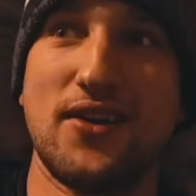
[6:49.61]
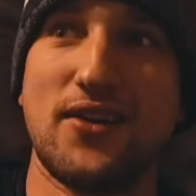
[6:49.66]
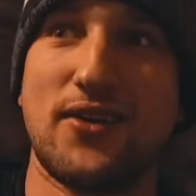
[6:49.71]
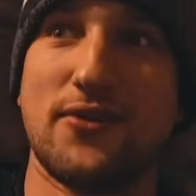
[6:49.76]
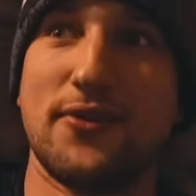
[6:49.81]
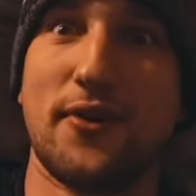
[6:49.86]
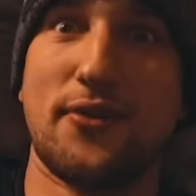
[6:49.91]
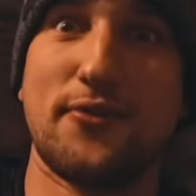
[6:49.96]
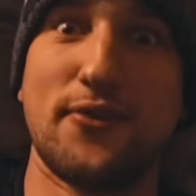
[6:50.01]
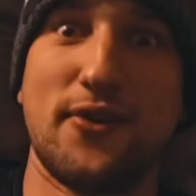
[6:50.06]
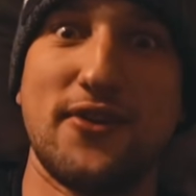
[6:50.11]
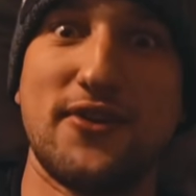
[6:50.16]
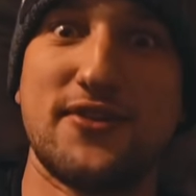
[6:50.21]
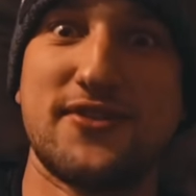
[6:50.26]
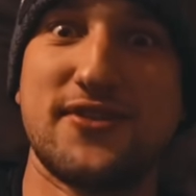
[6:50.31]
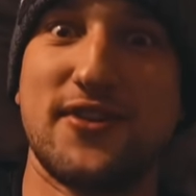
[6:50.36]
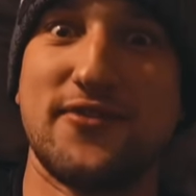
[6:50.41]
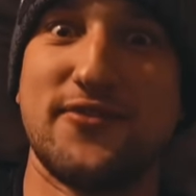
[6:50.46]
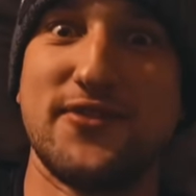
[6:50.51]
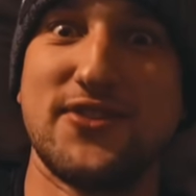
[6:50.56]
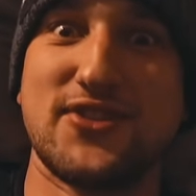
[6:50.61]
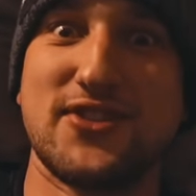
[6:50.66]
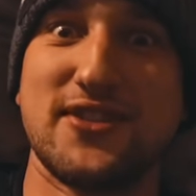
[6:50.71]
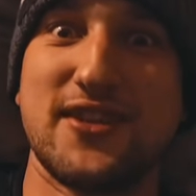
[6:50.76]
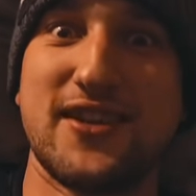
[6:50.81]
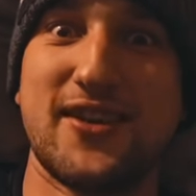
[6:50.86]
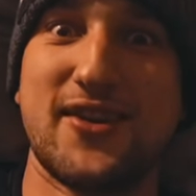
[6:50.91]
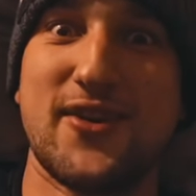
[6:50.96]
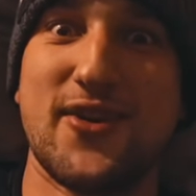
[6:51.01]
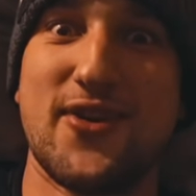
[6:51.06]
going through all your stuff and just
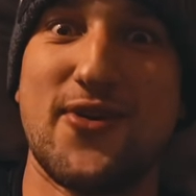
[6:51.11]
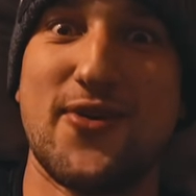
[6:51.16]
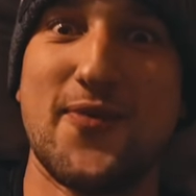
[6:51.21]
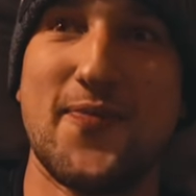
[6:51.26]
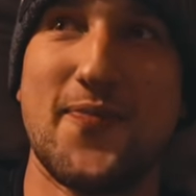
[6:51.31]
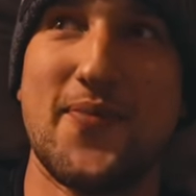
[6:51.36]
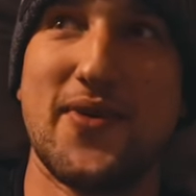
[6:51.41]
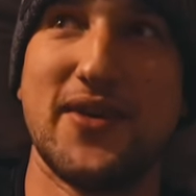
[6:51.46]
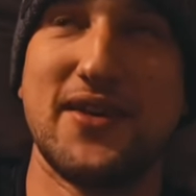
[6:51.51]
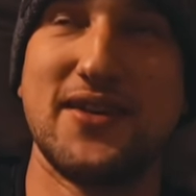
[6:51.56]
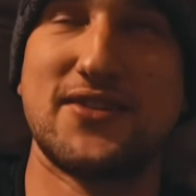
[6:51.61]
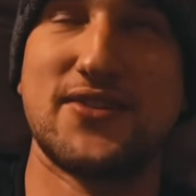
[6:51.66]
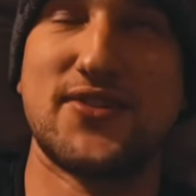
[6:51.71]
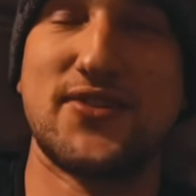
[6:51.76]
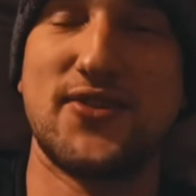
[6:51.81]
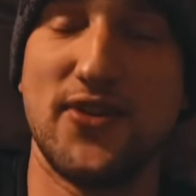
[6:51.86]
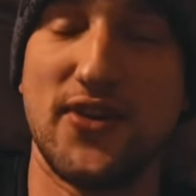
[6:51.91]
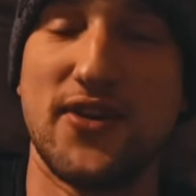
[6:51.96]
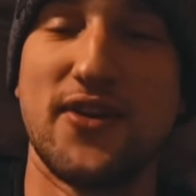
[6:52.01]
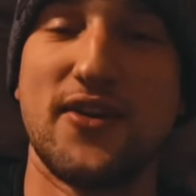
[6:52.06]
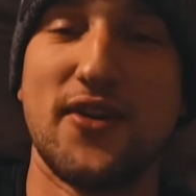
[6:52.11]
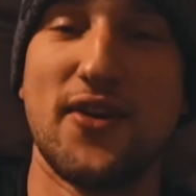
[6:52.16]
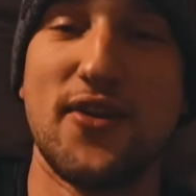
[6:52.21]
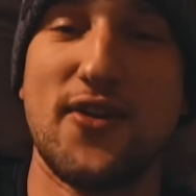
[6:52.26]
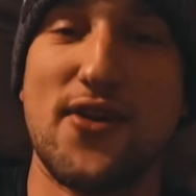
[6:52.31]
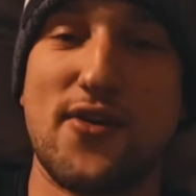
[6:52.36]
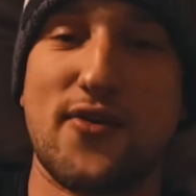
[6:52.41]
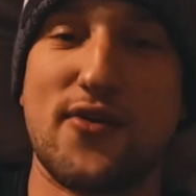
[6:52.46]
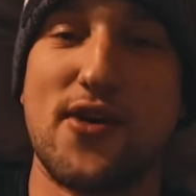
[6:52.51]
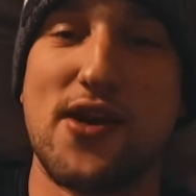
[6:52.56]
letting go, but it's good in the
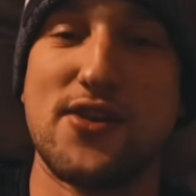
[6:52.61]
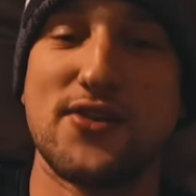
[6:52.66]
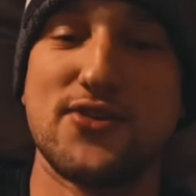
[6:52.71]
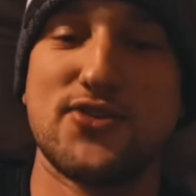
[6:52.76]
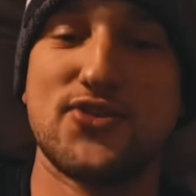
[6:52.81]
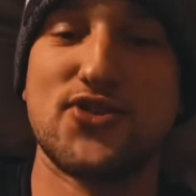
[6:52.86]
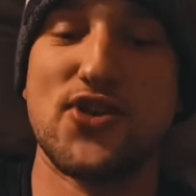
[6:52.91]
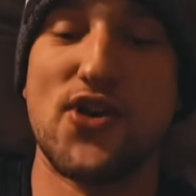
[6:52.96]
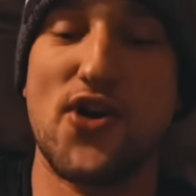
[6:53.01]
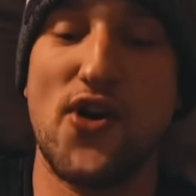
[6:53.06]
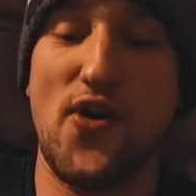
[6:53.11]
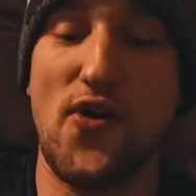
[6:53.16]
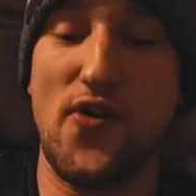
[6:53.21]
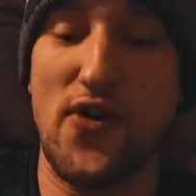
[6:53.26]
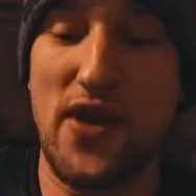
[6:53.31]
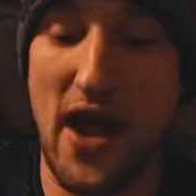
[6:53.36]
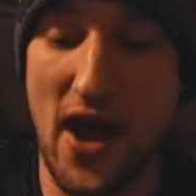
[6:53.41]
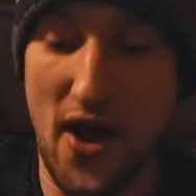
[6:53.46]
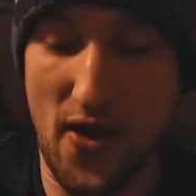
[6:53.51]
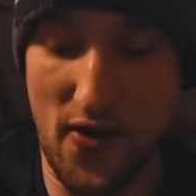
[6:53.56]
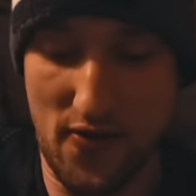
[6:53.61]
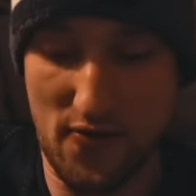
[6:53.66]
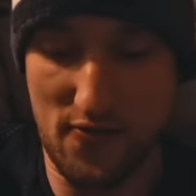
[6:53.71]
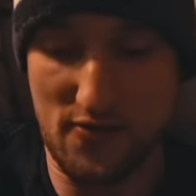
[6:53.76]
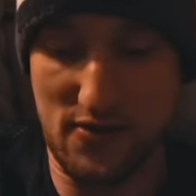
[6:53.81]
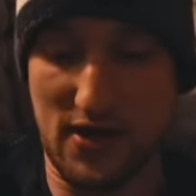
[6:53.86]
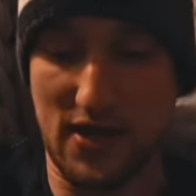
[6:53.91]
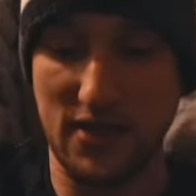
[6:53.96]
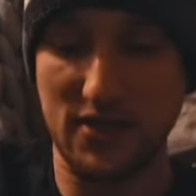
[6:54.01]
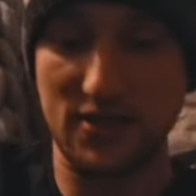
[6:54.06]
long run. So now
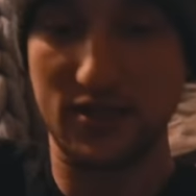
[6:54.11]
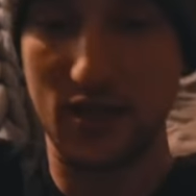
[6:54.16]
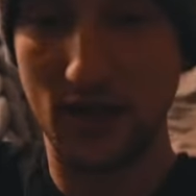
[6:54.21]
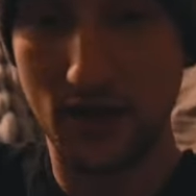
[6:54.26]
I just